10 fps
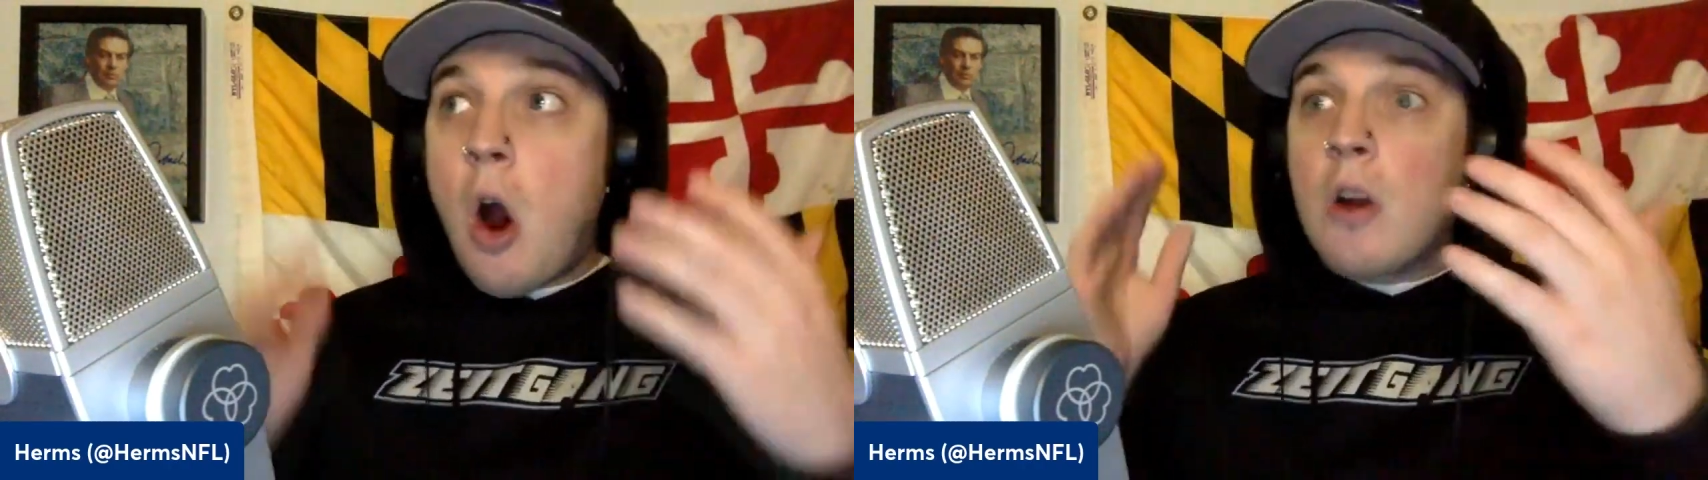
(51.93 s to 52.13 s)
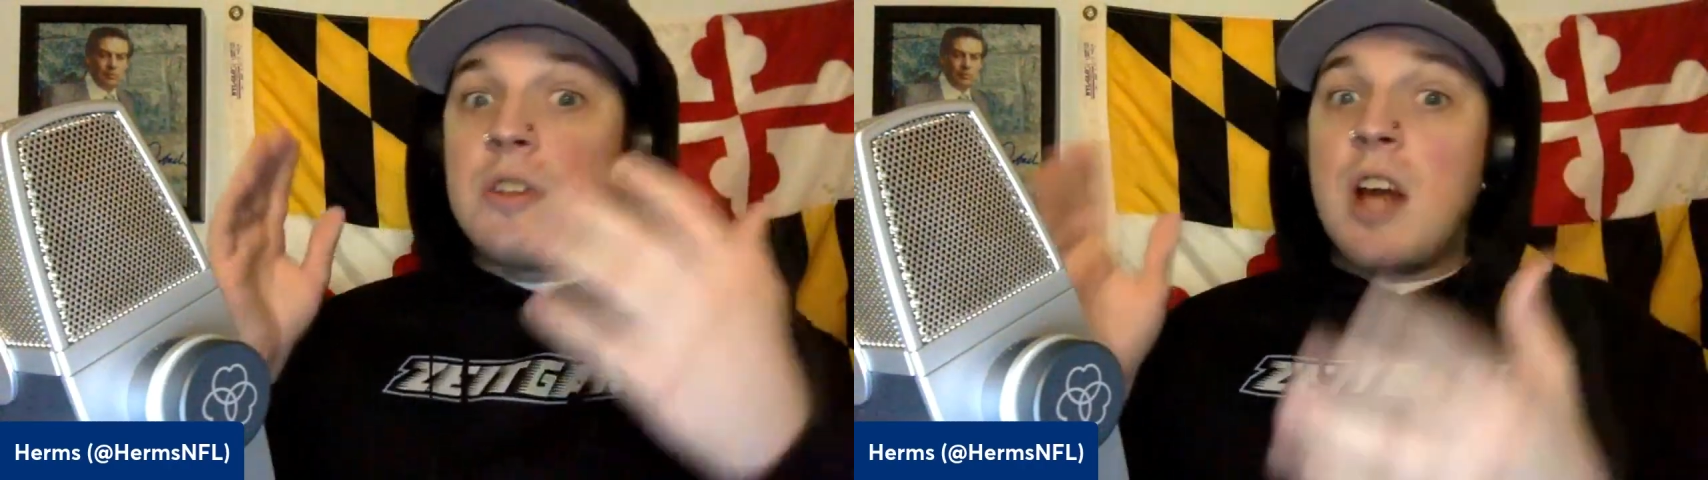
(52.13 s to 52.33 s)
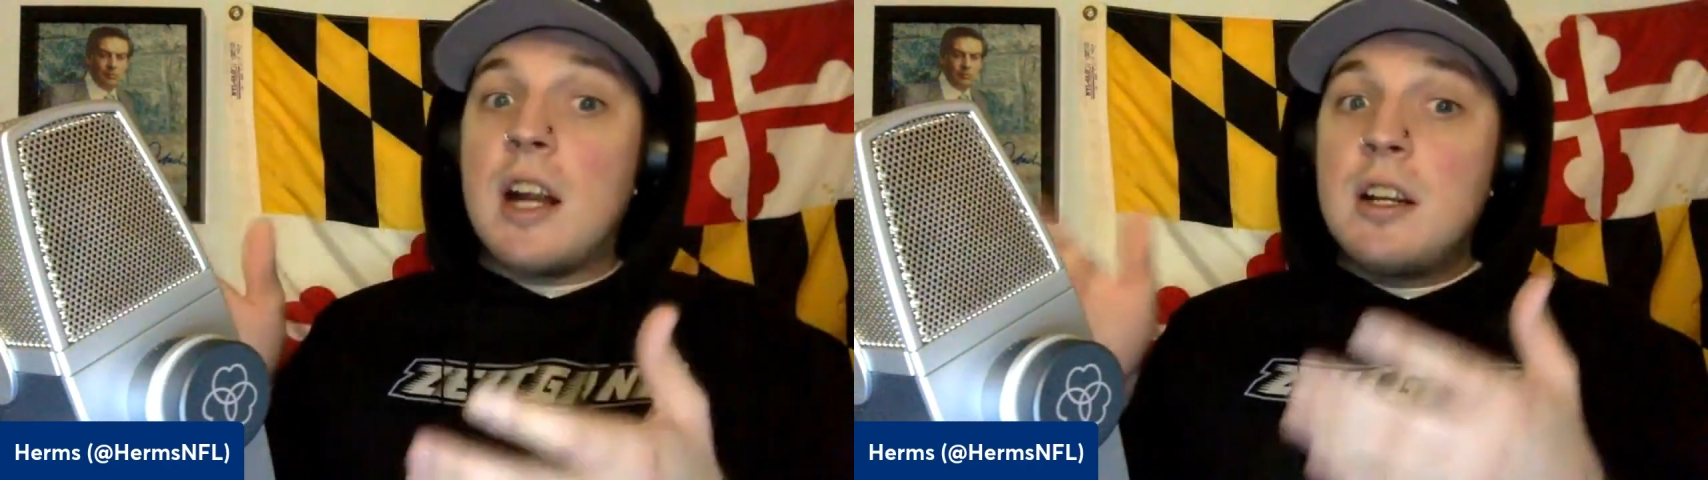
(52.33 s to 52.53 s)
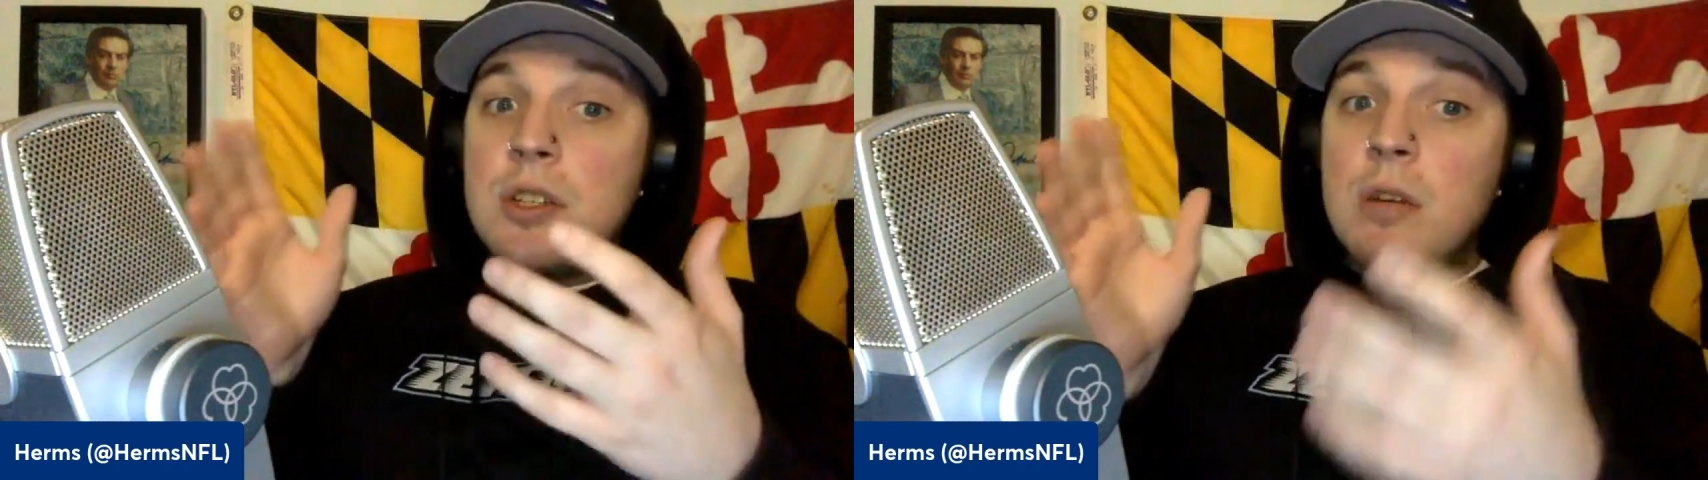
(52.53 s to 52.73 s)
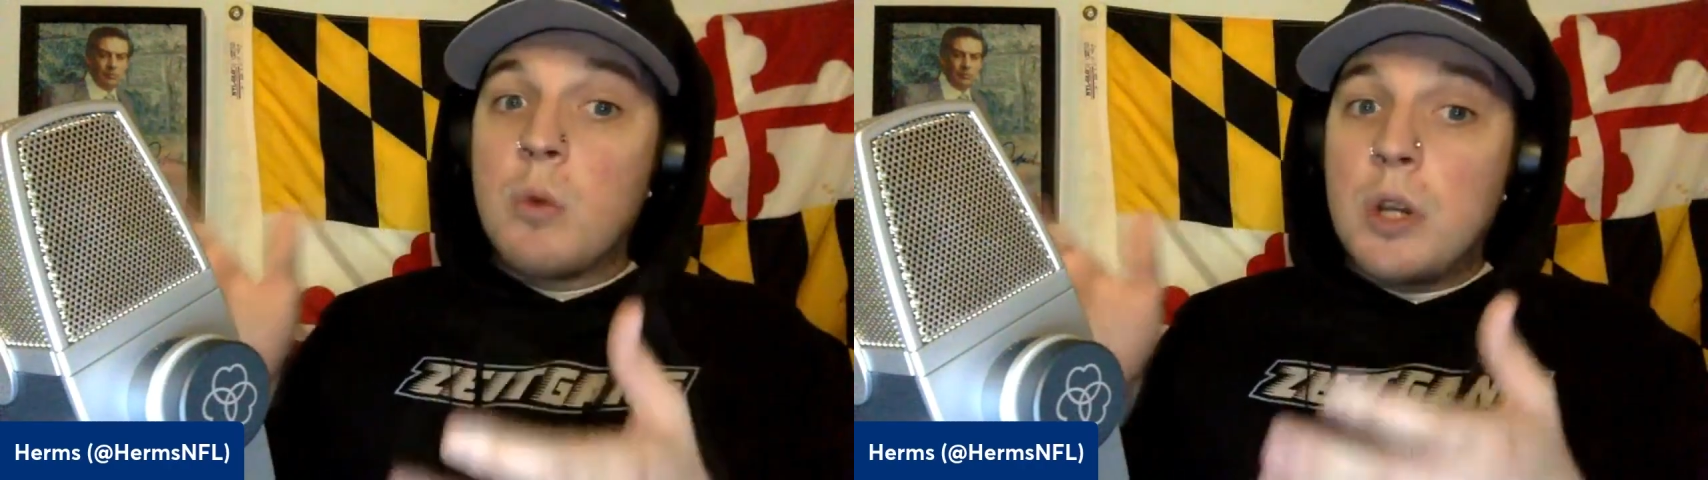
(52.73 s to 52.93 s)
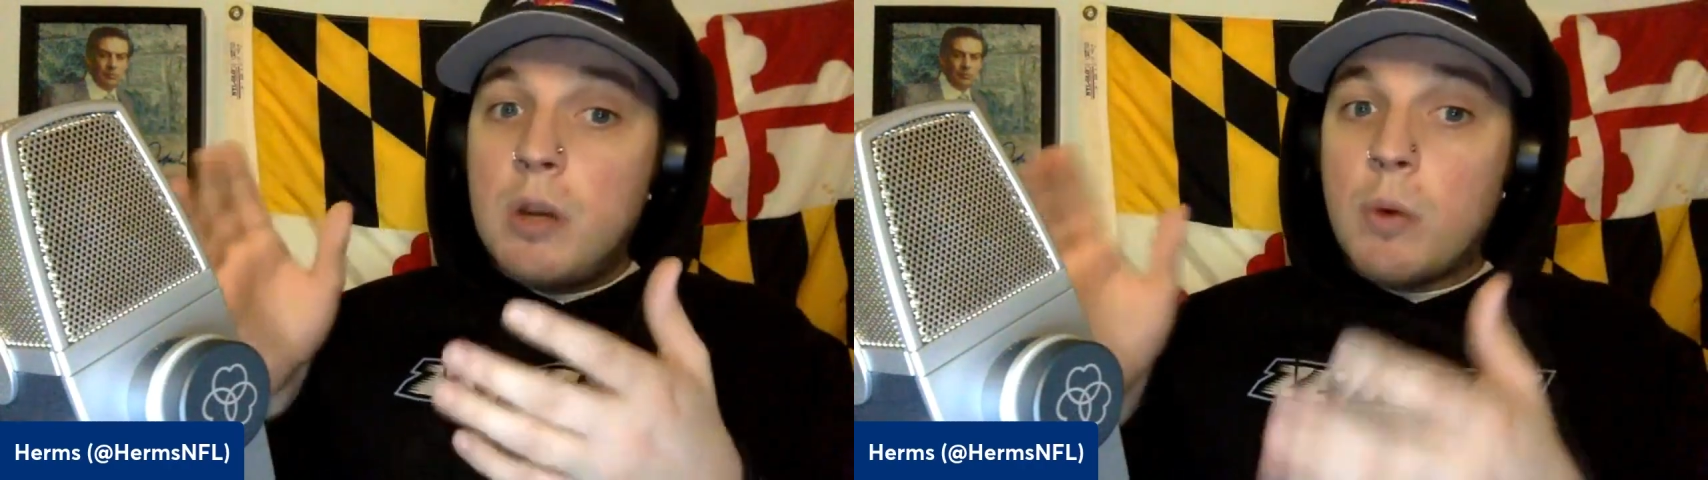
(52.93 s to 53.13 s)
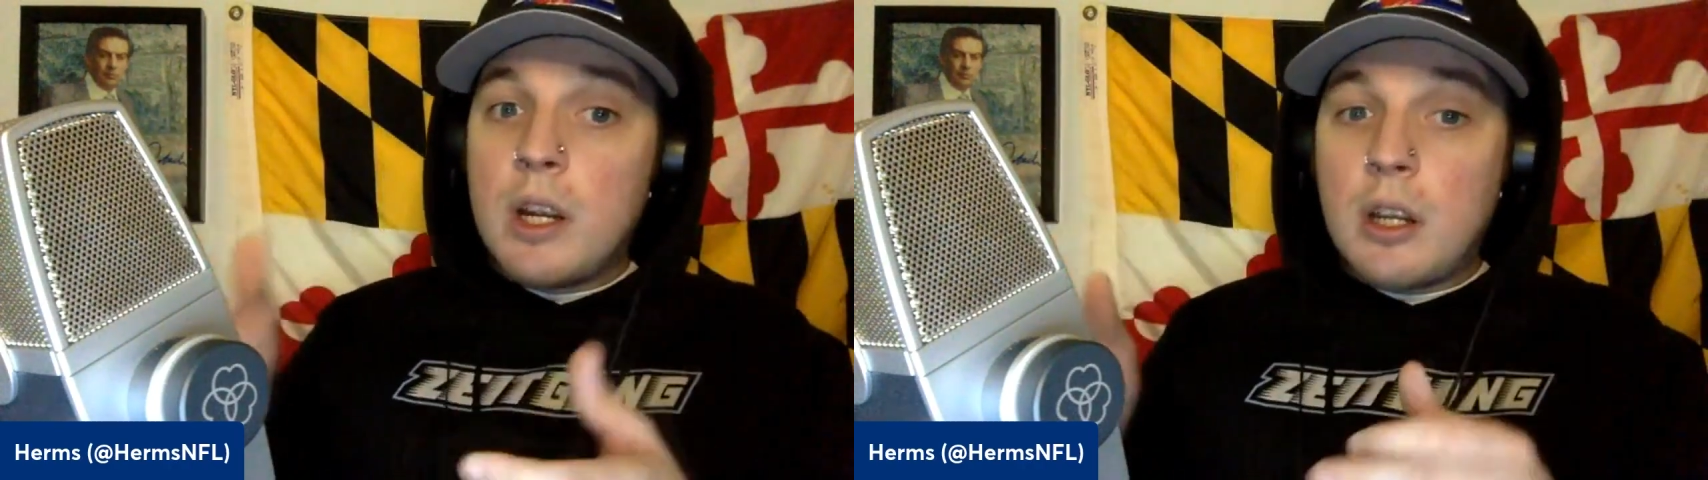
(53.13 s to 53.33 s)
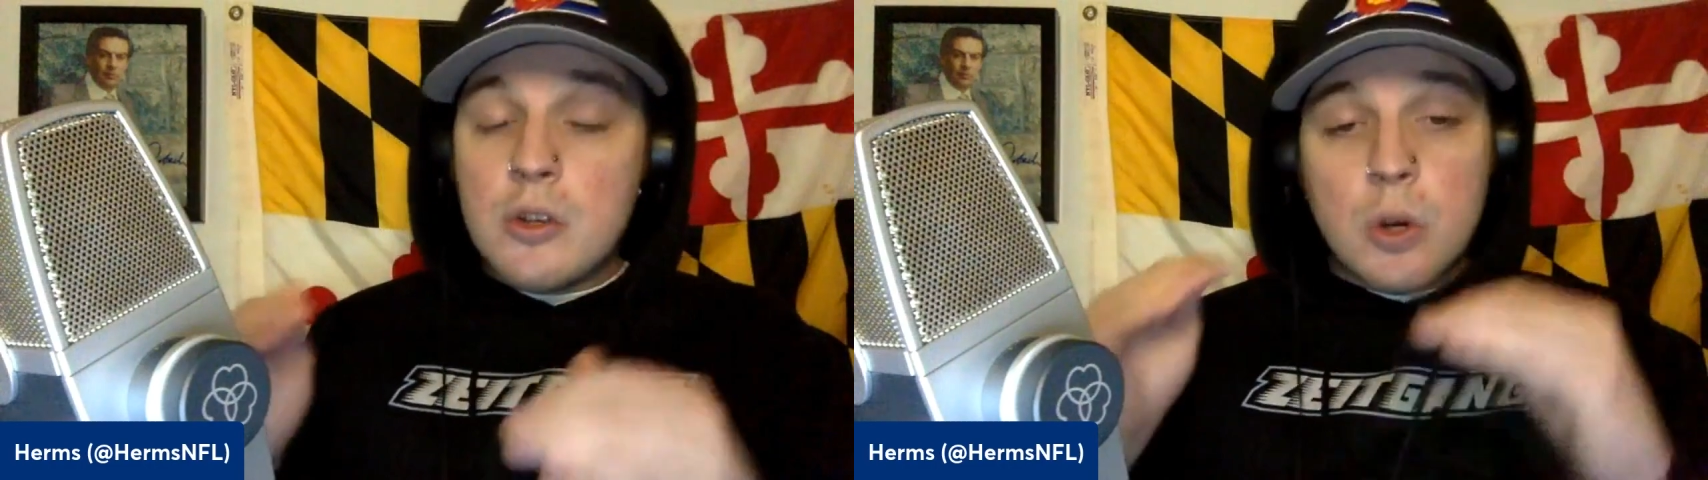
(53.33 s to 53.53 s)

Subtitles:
our Dynasty Rookie Rankings